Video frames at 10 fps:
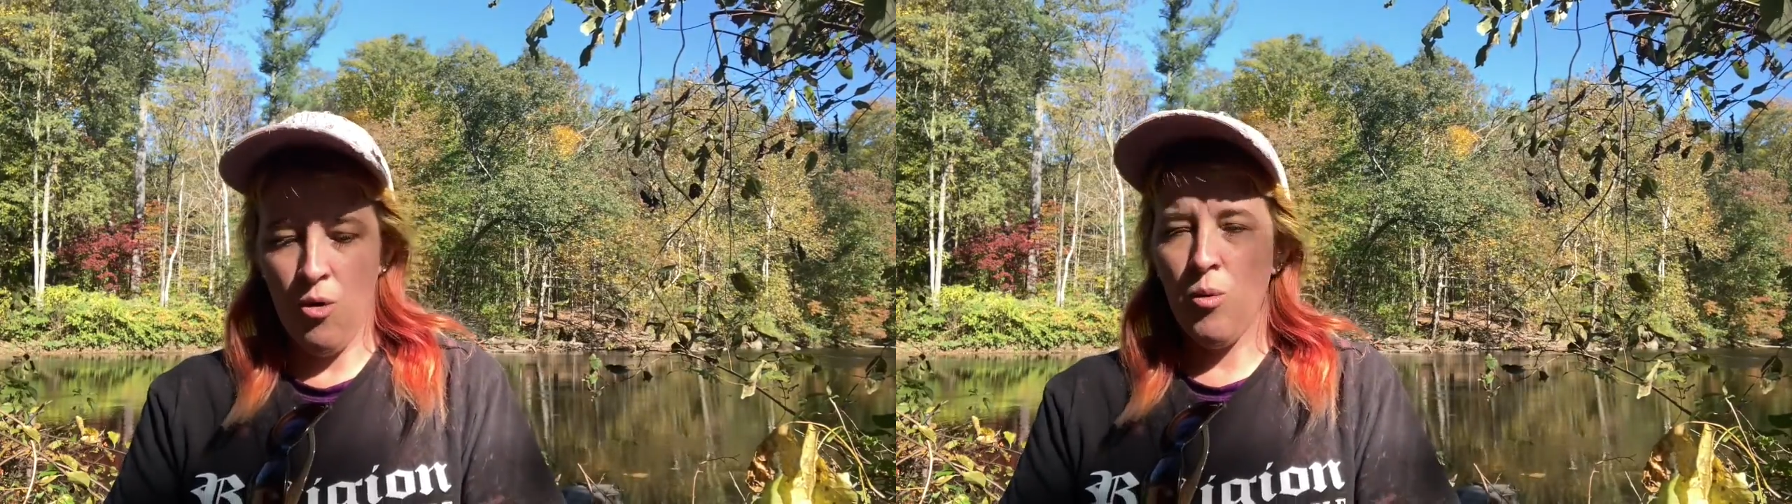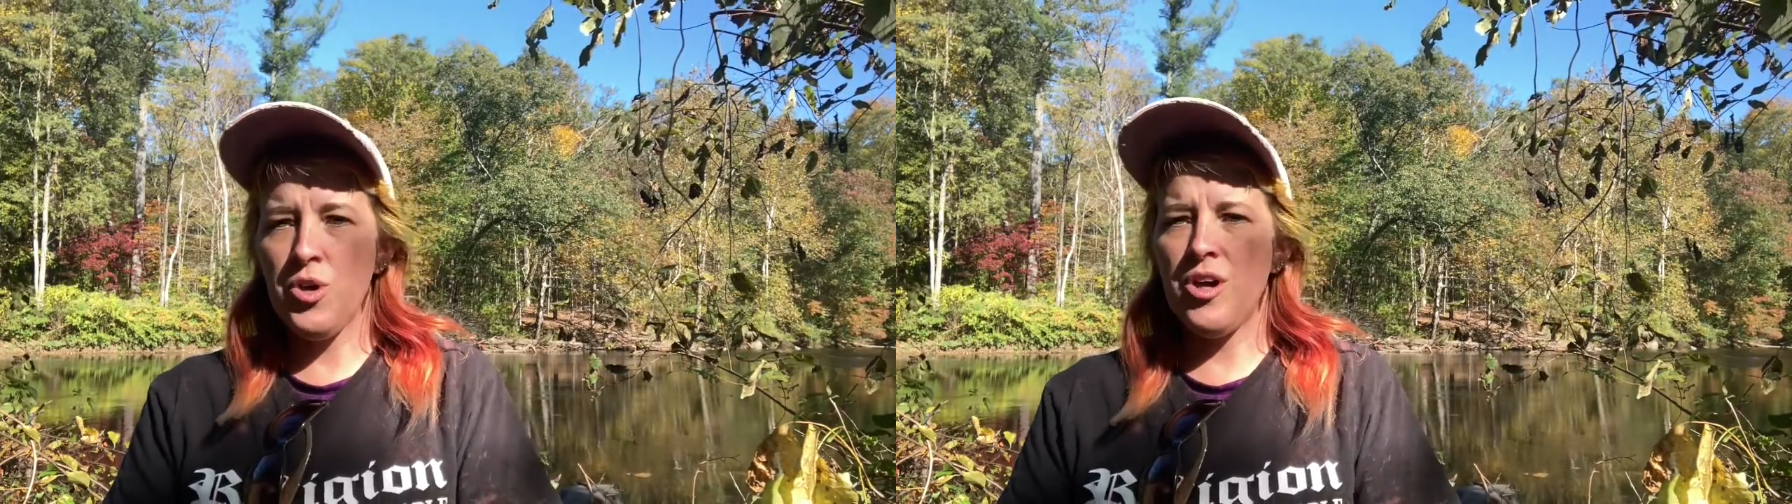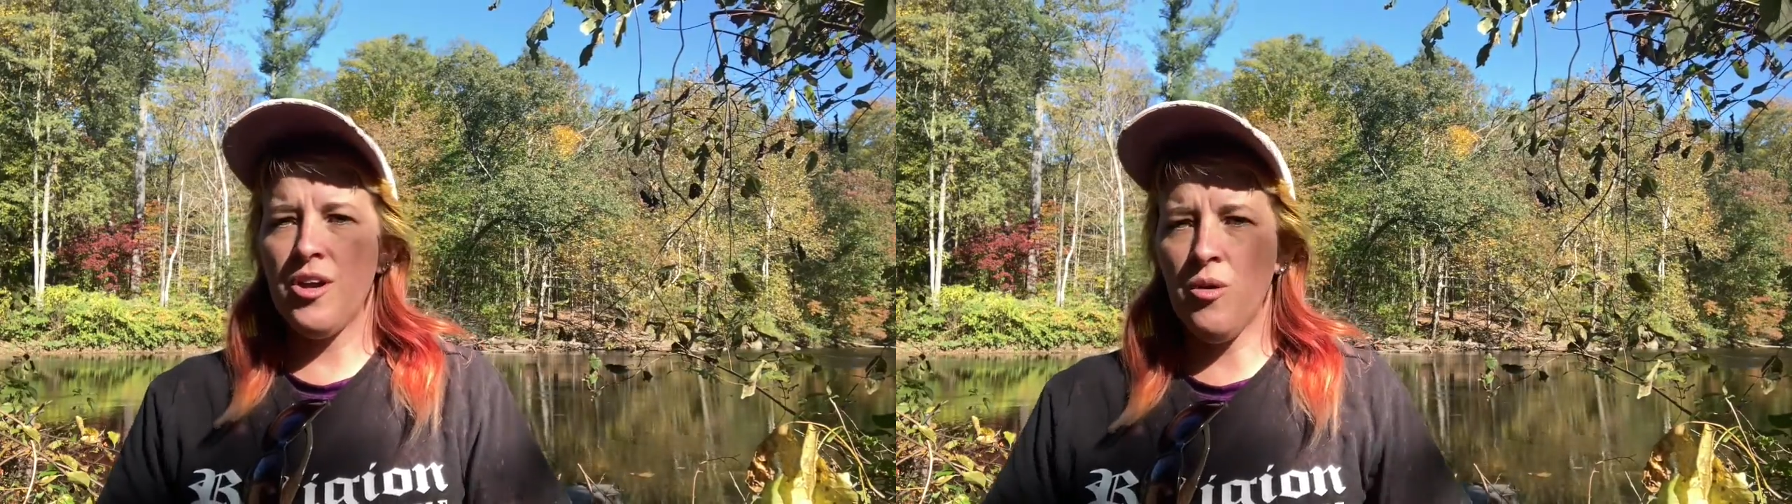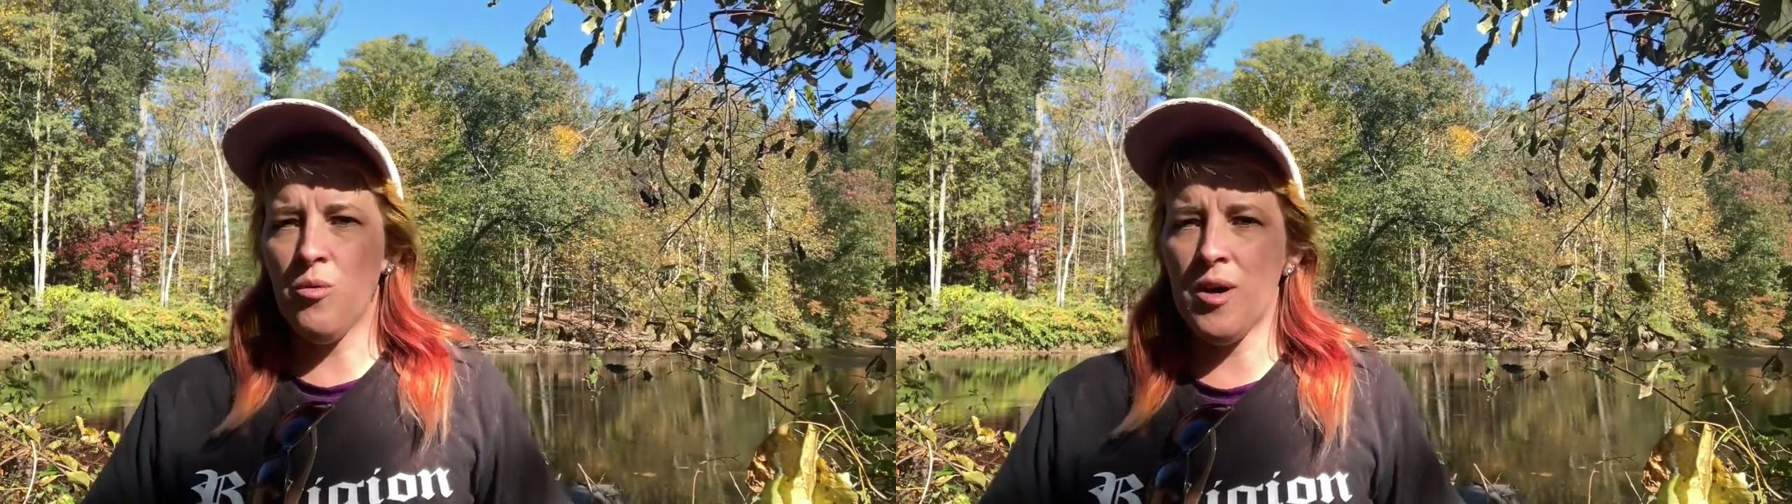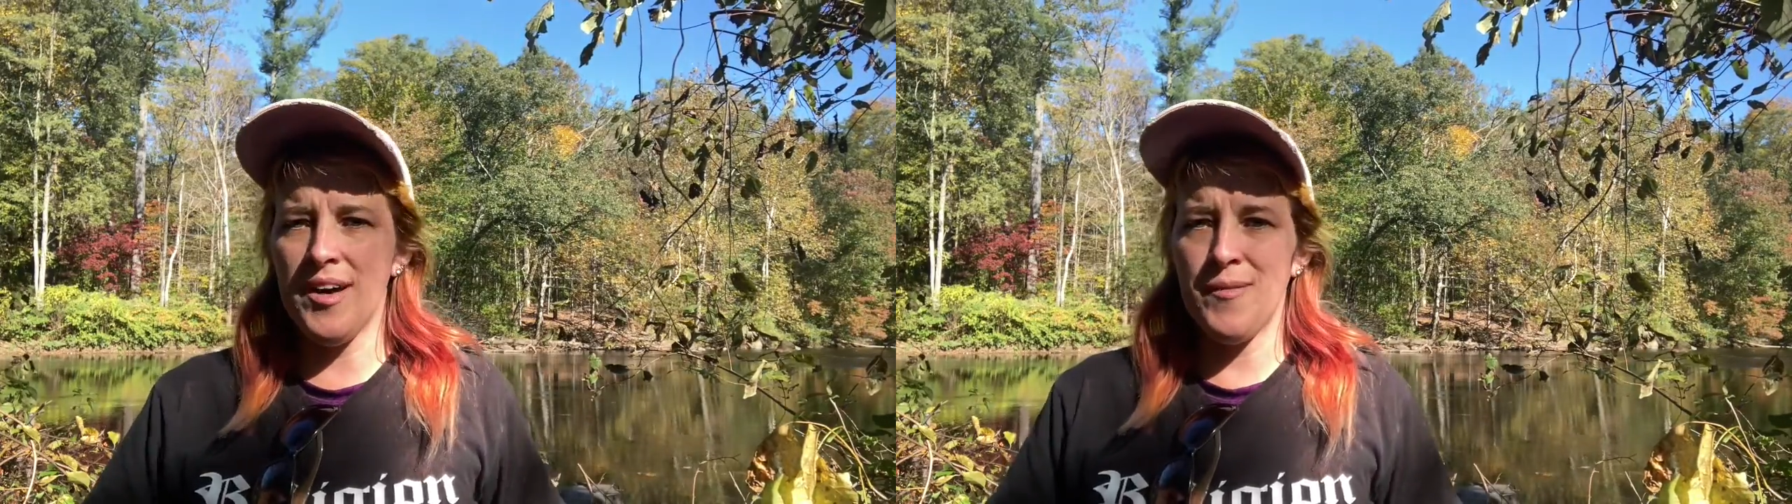Well, you know
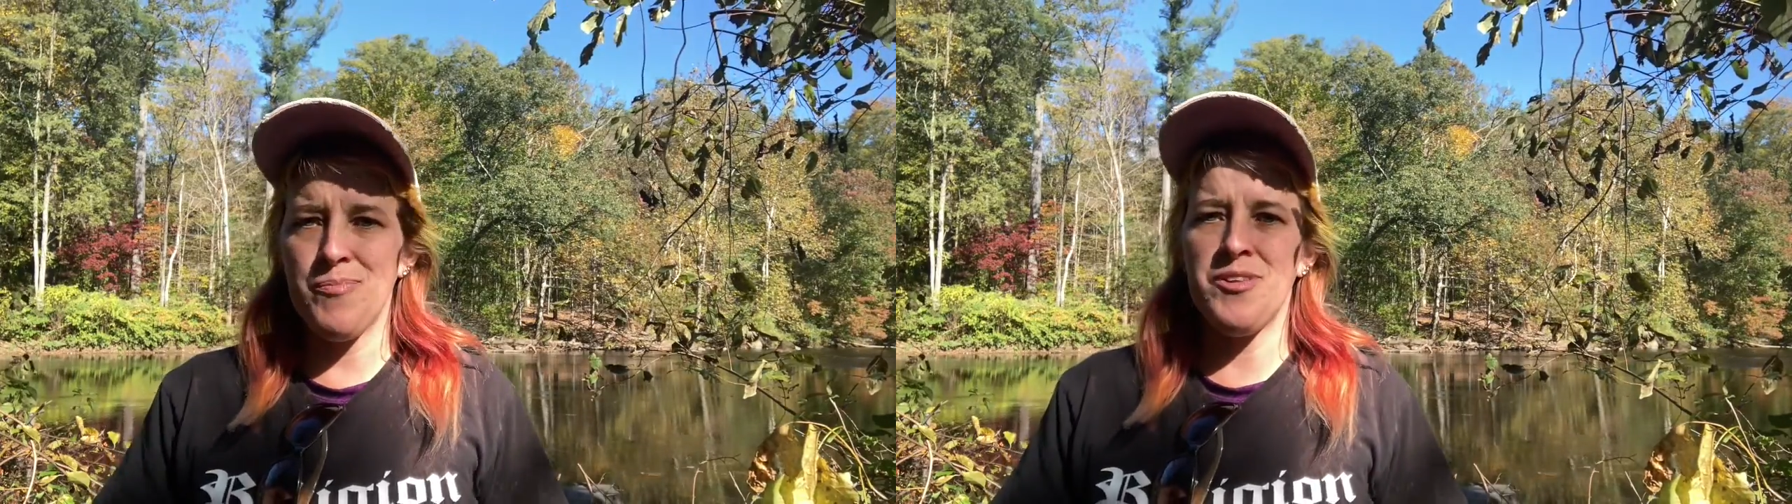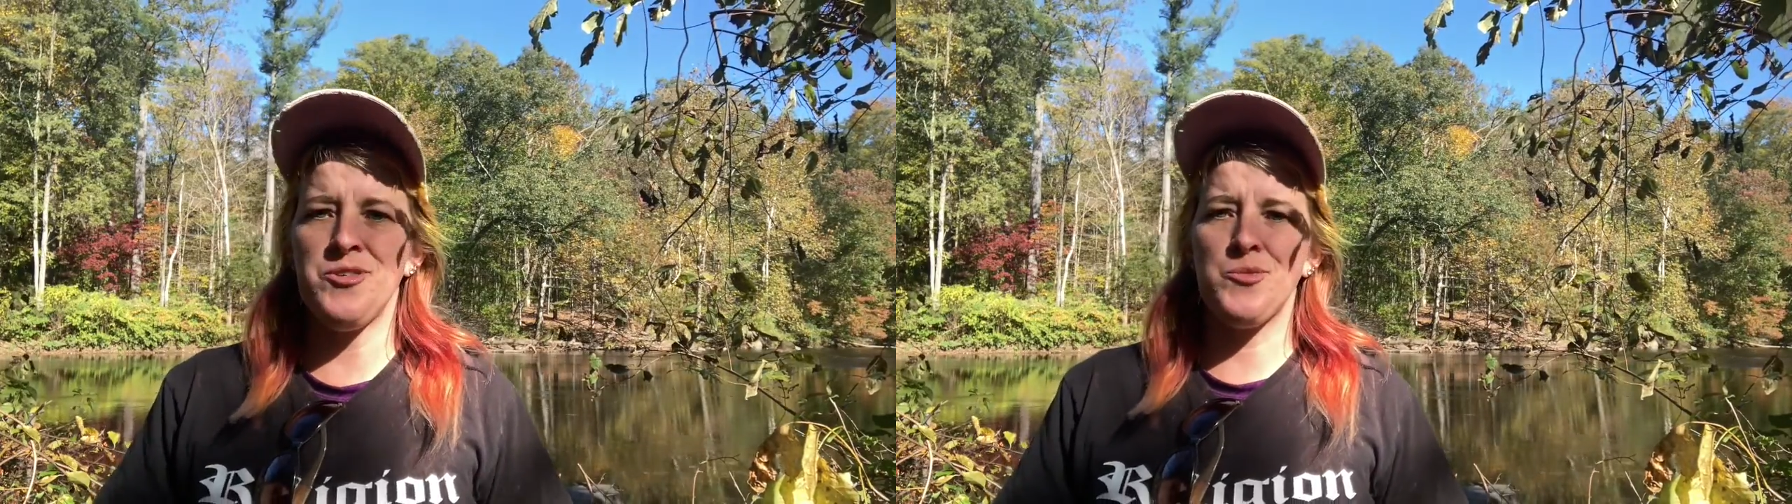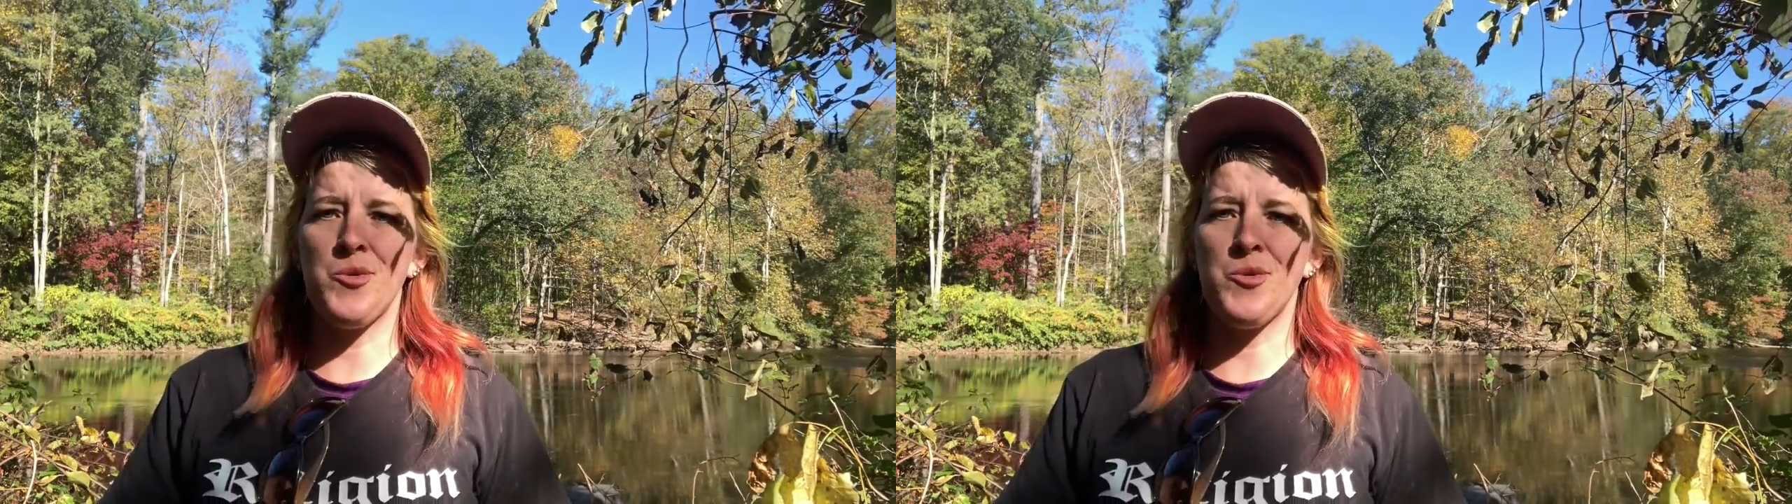what? This